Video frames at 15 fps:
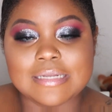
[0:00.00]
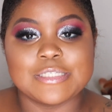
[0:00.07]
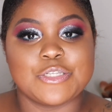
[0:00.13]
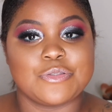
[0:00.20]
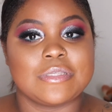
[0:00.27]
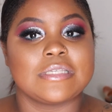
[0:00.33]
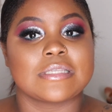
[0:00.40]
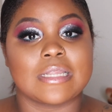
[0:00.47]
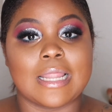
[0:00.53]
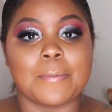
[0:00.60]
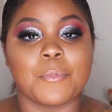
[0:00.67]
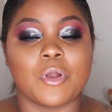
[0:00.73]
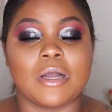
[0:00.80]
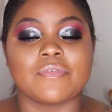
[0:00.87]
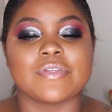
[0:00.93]
do these a
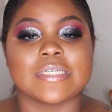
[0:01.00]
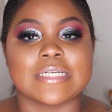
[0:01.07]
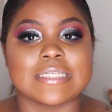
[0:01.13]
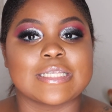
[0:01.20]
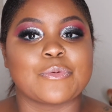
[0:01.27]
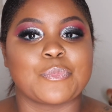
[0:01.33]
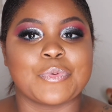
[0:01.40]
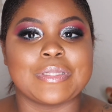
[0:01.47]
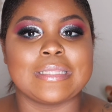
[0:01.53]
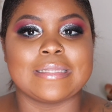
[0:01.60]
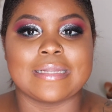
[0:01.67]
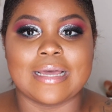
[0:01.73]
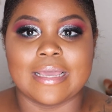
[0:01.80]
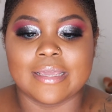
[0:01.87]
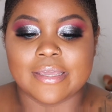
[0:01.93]
lot more often because I really
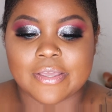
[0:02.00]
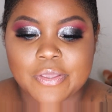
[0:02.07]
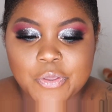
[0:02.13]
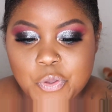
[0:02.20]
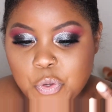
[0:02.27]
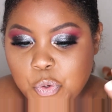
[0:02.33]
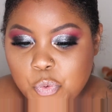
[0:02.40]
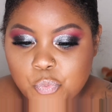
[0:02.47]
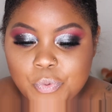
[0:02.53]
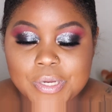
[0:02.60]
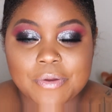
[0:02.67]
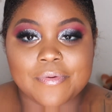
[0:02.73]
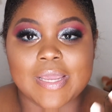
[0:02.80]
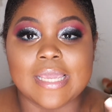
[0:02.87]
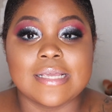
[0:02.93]
like
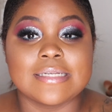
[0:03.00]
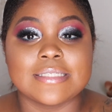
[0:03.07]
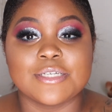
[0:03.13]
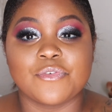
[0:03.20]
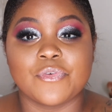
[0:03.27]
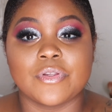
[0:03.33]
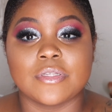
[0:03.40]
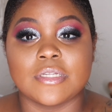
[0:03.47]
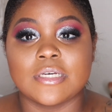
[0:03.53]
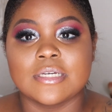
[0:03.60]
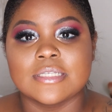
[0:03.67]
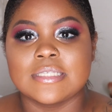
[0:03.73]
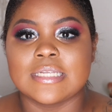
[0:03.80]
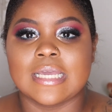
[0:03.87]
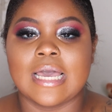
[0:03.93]
recreating different
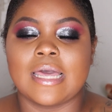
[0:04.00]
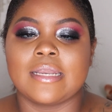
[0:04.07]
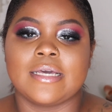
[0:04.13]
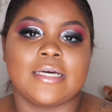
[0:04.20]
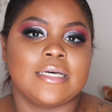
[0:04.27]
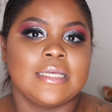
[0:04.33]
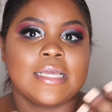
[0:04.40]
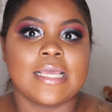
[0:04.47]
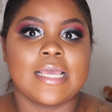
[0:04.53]
looks to kind of